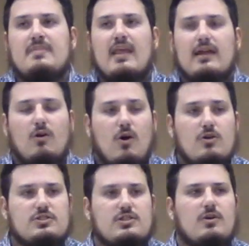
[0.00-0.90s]
and
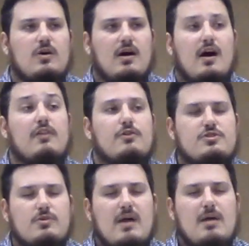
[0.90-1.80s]
also others
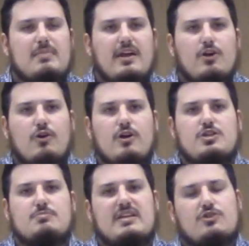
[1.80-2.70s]
around me
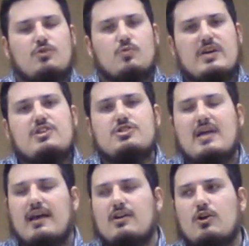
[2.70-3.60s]
encouraged me to reach
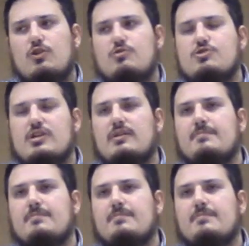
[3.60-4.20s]
that conclusion.